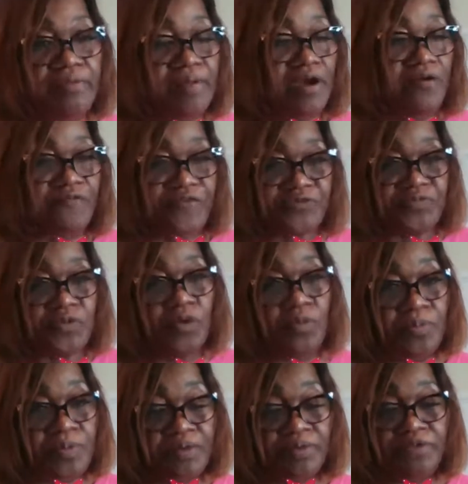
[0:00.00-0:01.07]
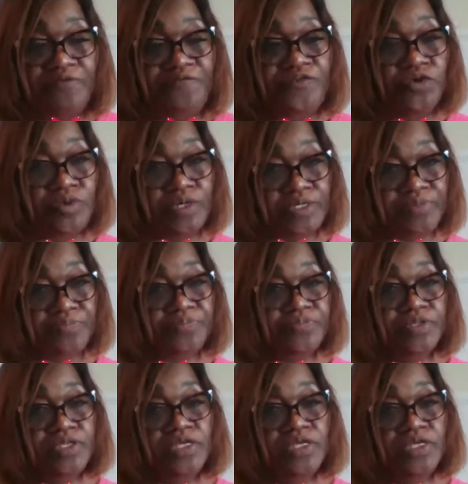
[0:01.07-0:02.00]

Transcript: Everybody on Facebook won't be able to view it,